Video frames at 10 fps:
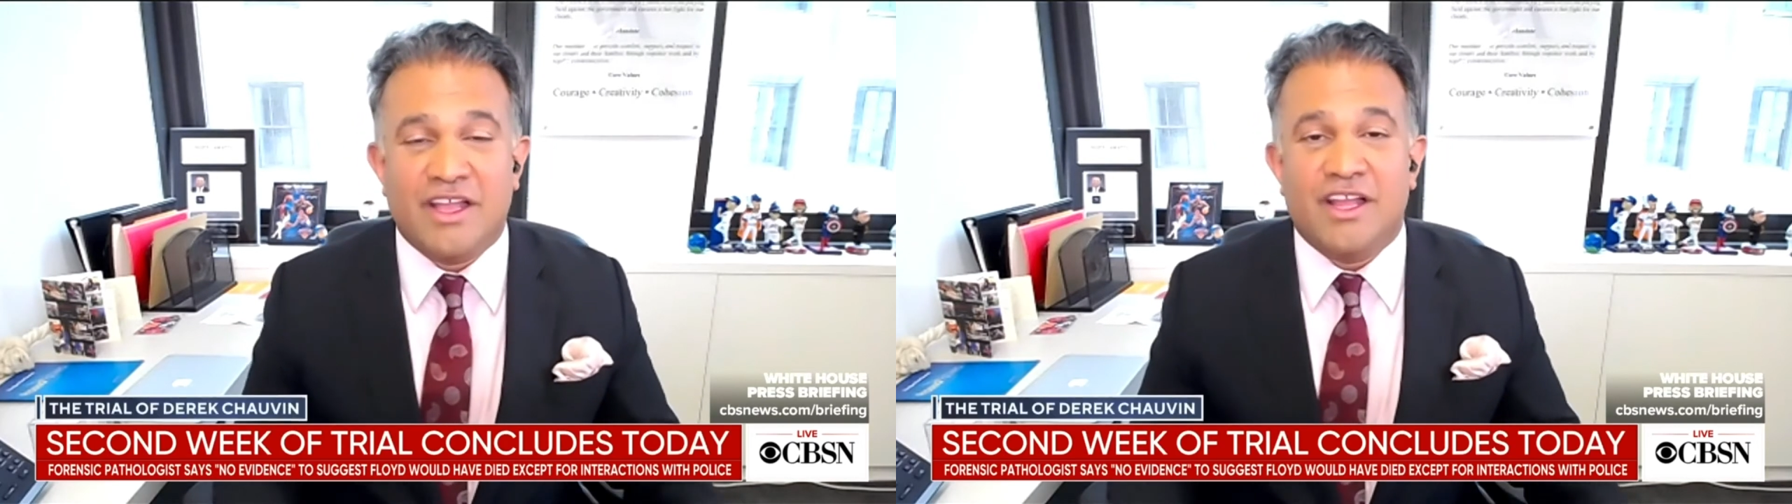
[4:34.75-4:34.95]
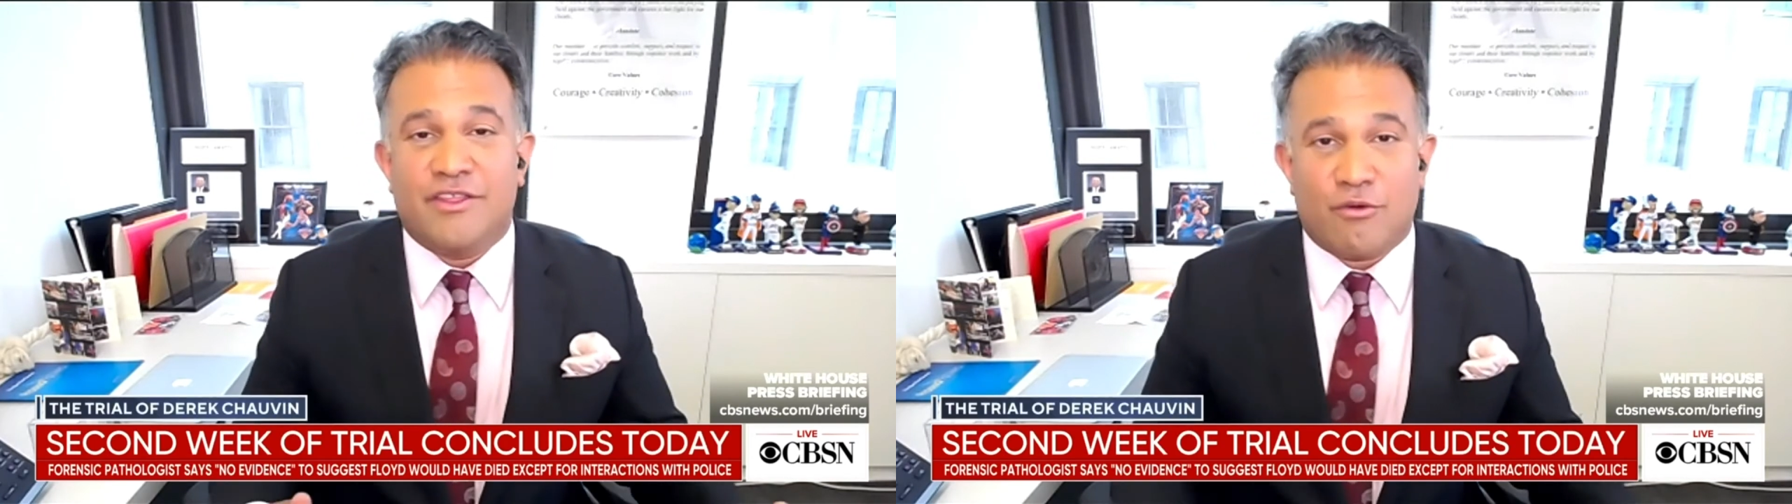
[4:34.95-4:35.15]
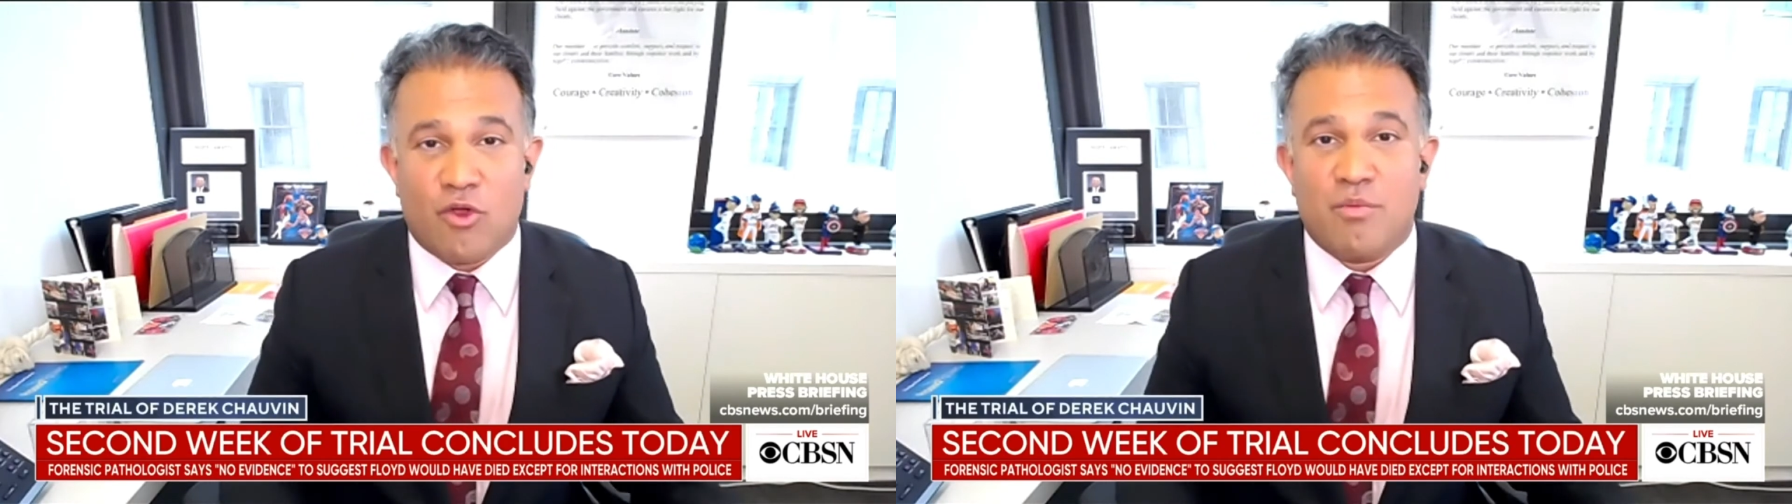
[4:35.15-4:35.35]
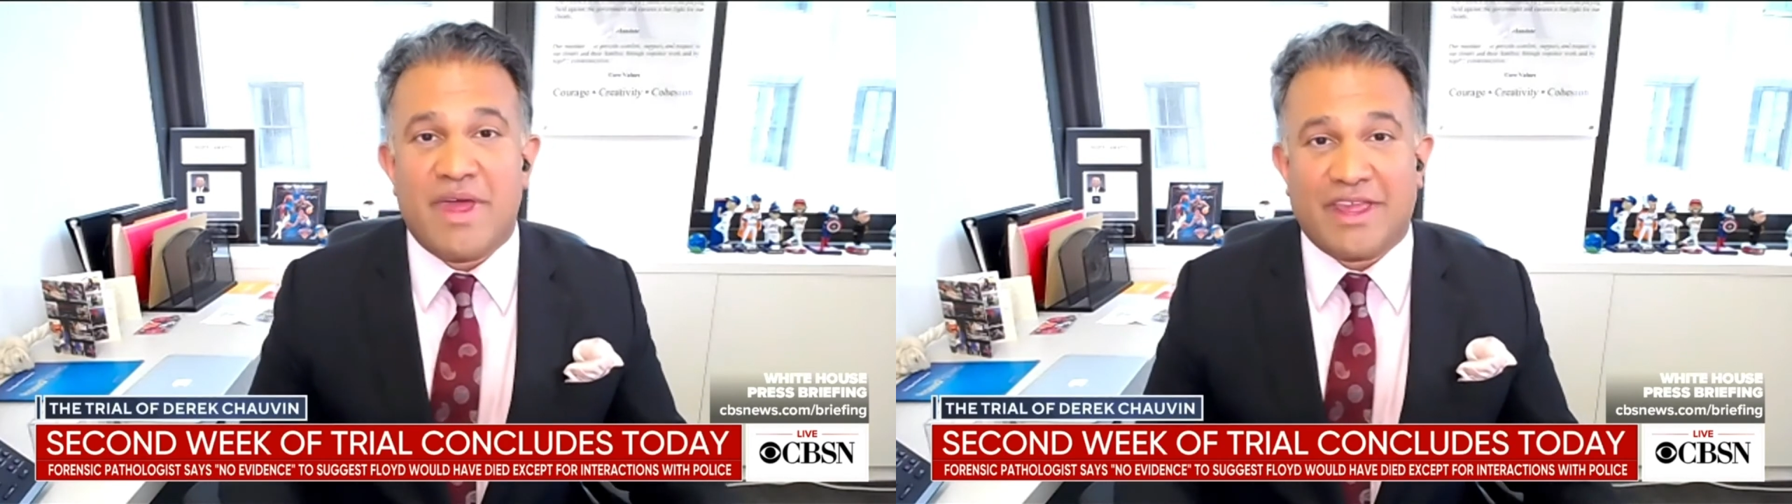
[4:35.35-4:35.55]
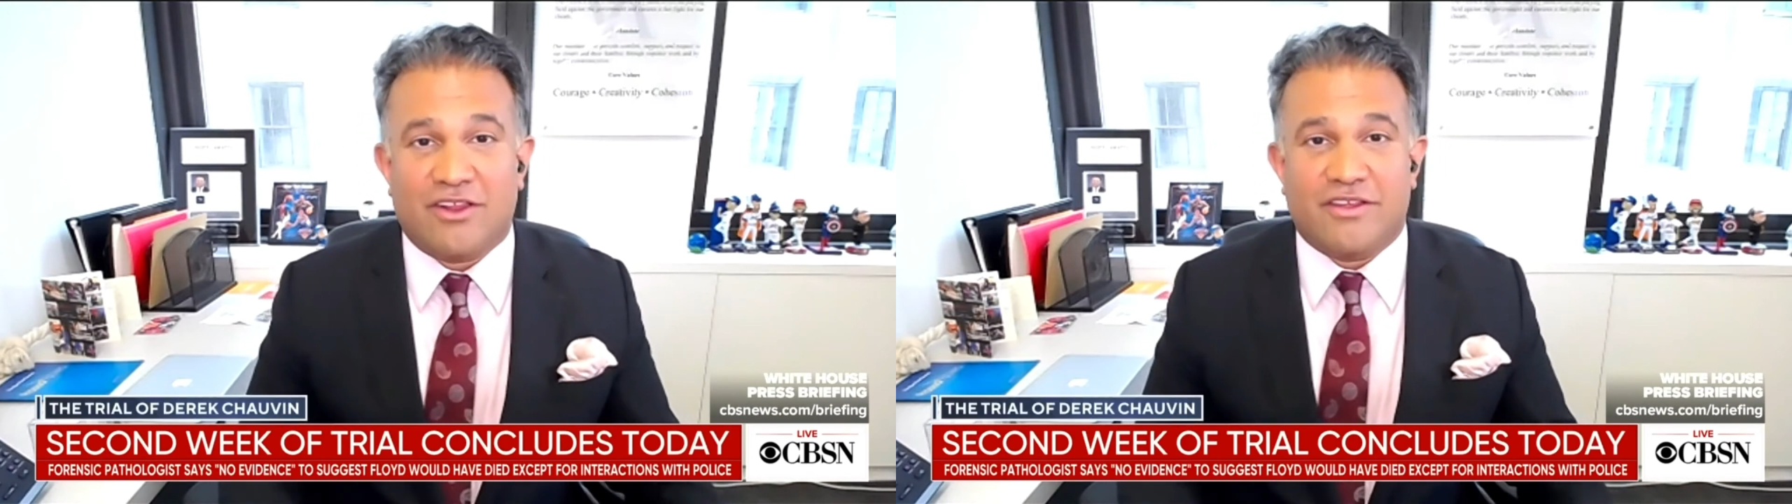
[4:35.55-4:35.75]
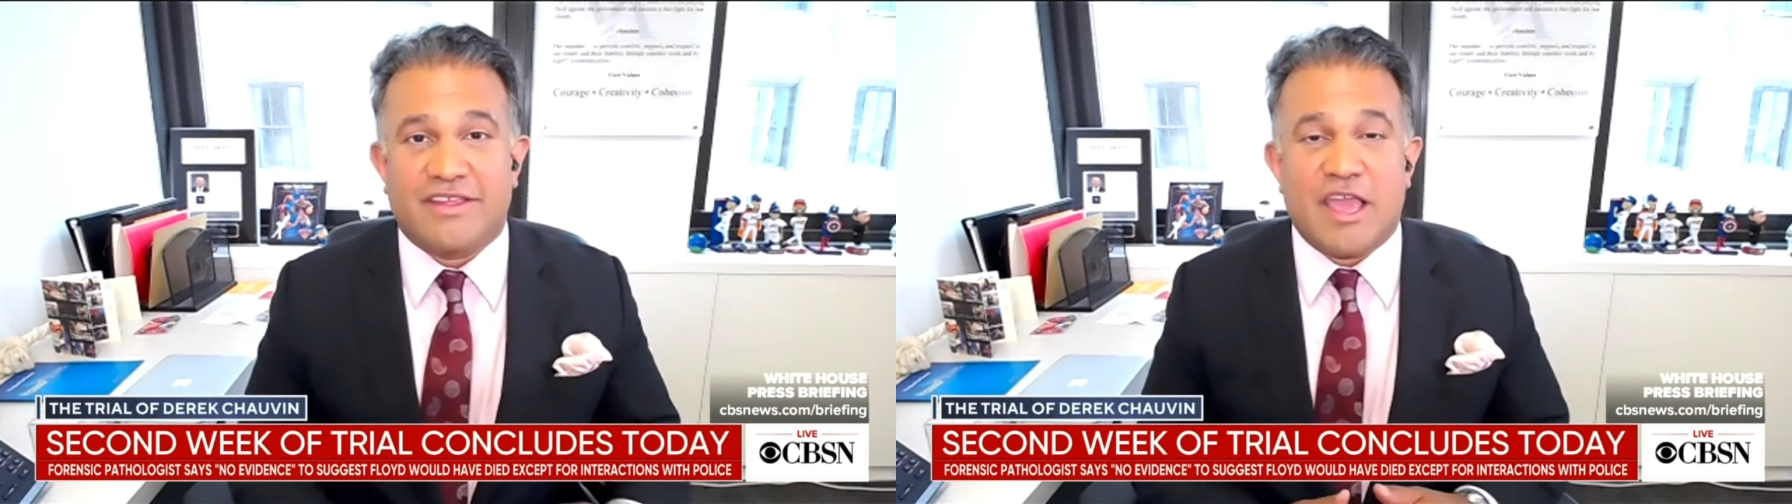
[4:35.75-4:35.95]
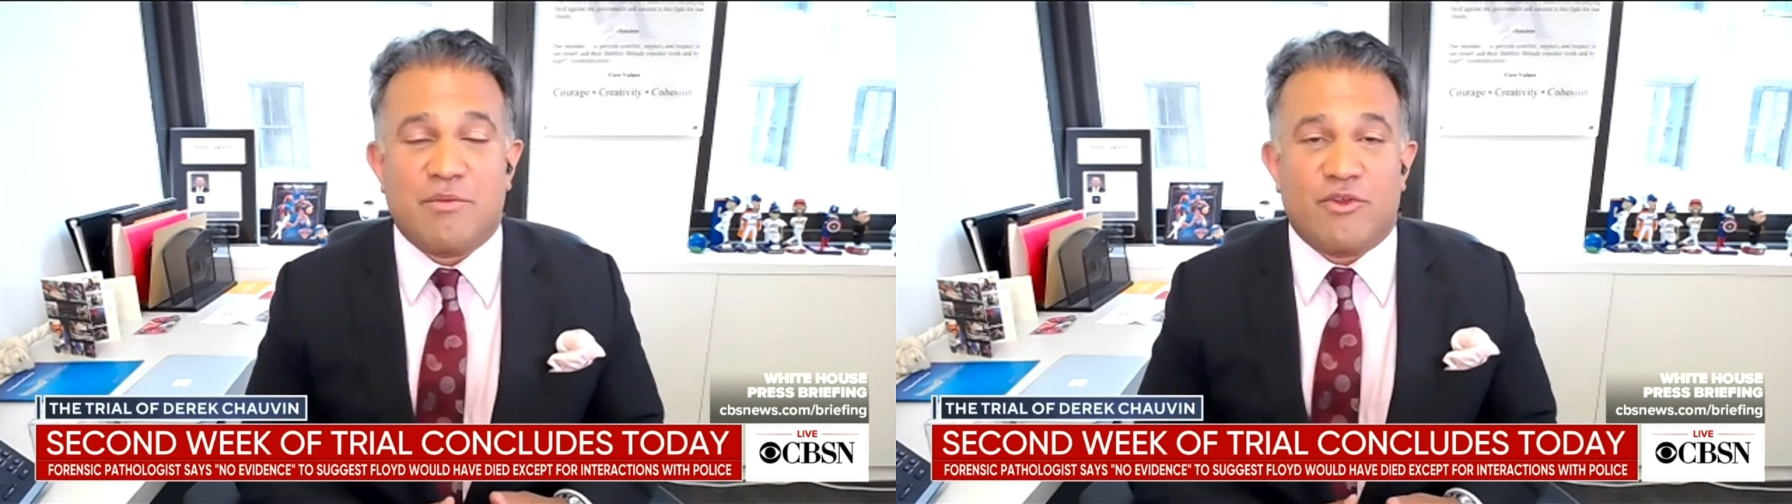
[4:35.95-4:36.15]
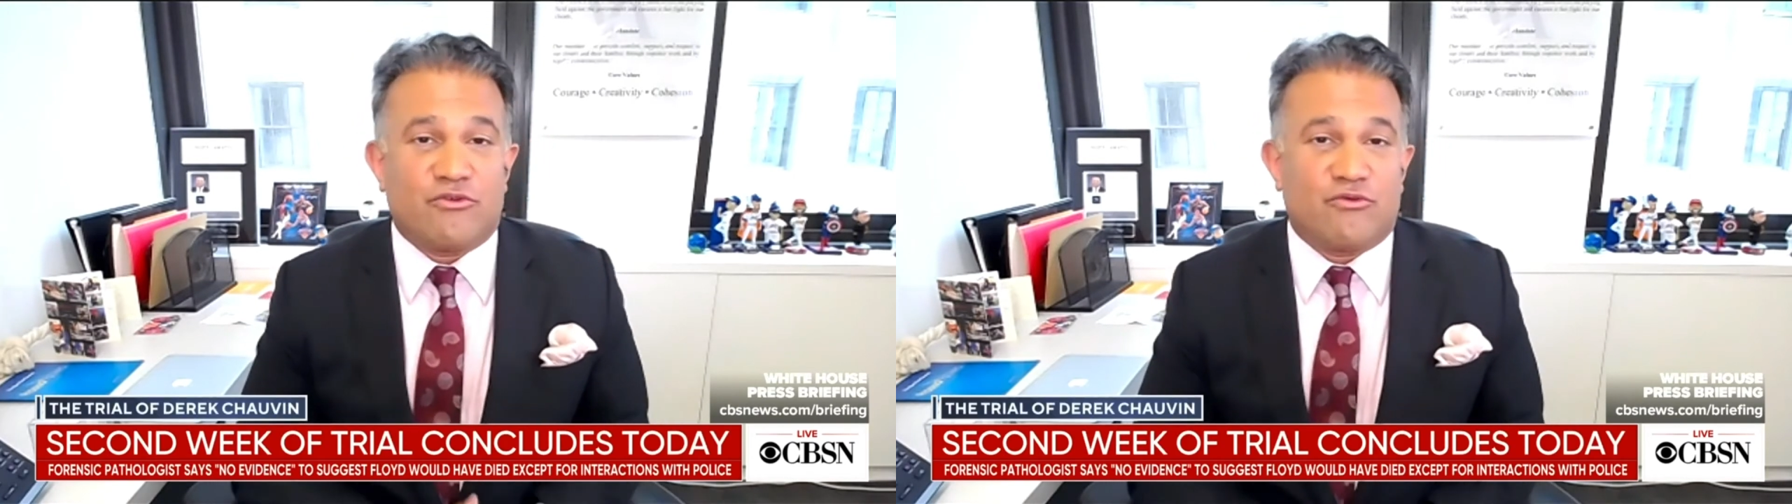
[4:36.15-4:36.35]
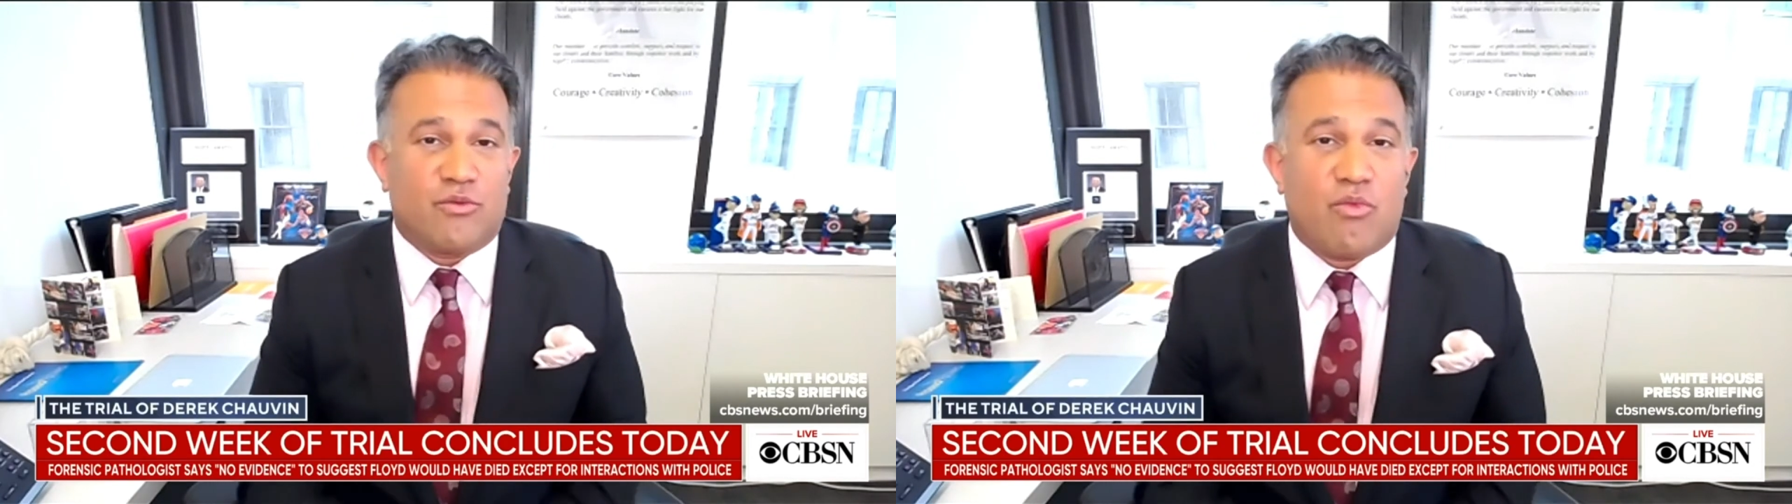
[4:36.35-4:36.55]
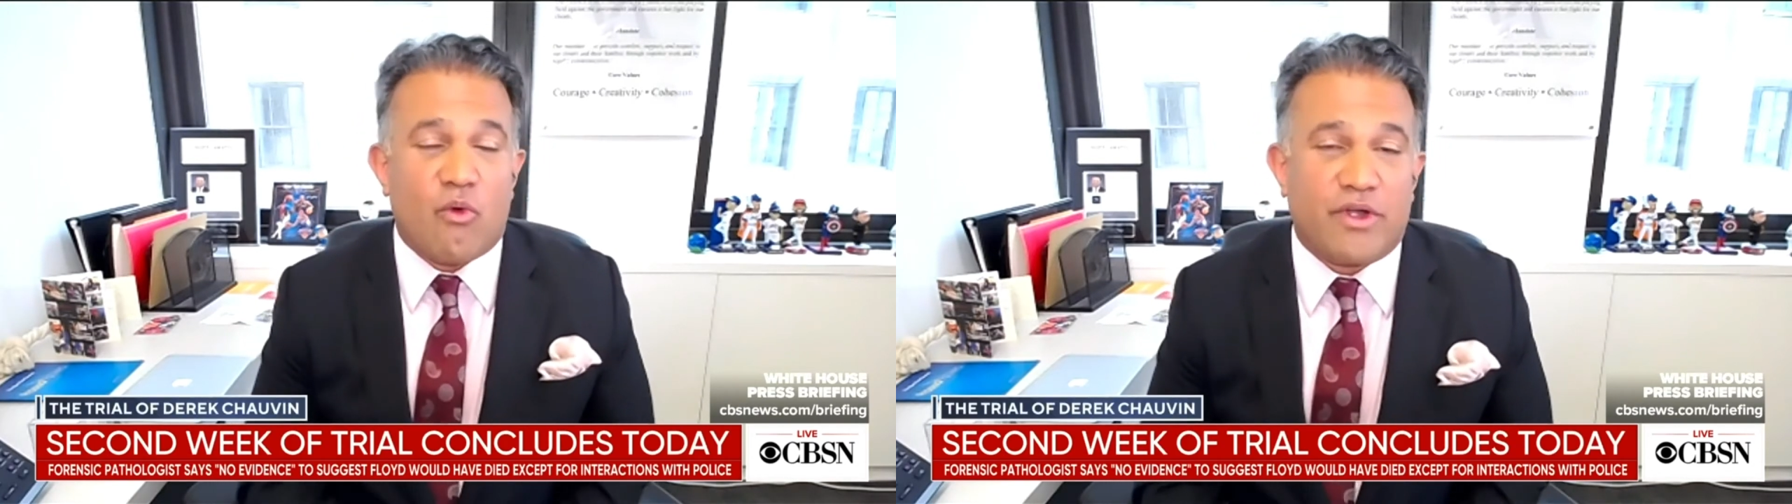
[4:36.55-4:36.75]
their own medical examiner's
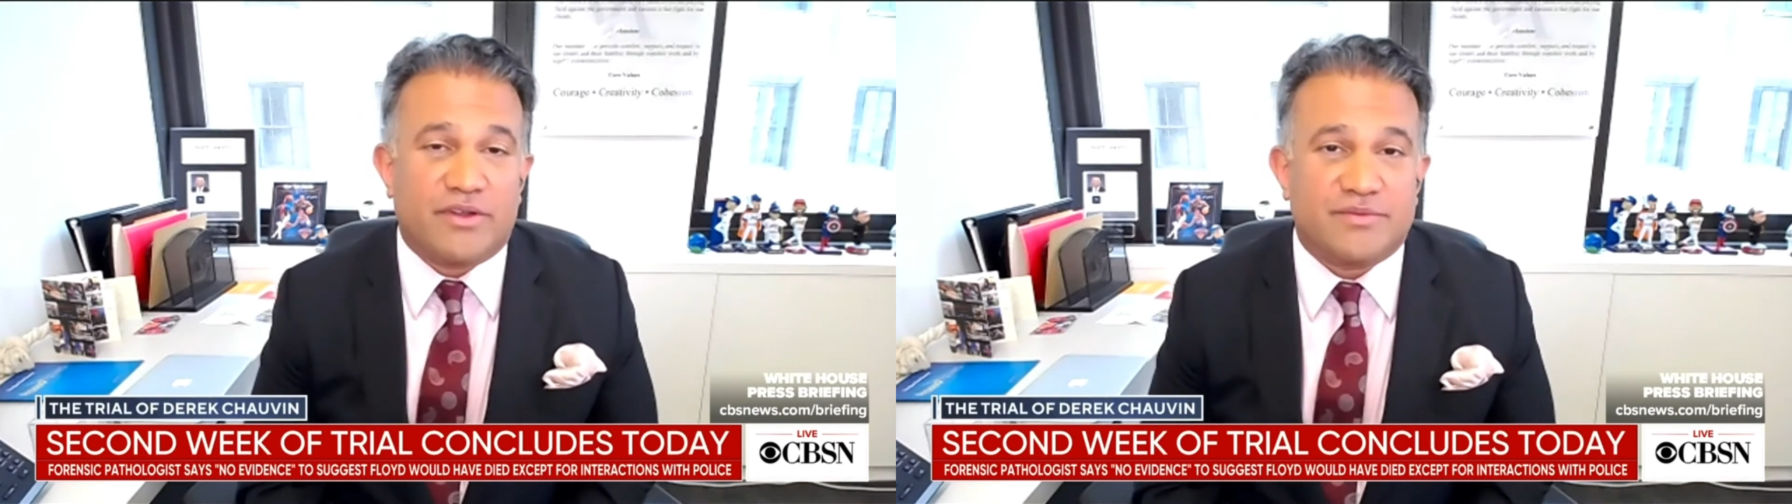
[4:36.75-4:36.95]
report.